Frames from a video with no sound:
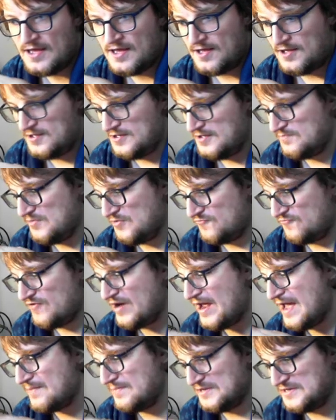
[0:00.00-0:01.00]

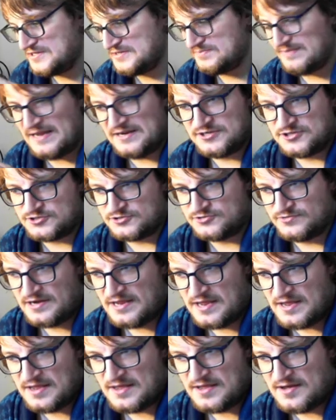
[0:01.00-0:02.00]
RAM
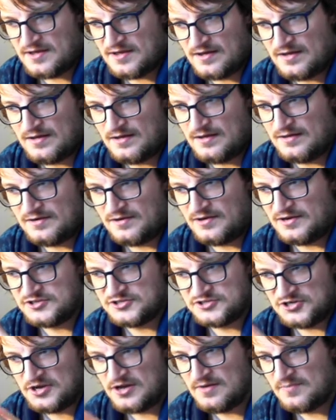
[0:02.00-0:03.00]
expansion-y like
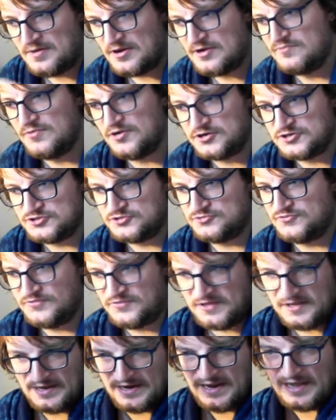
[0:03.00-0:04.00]
turbo module
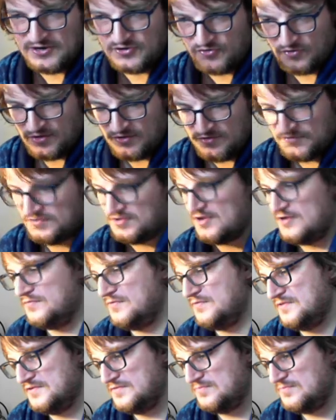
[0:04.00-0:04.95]
for the Electron to go on this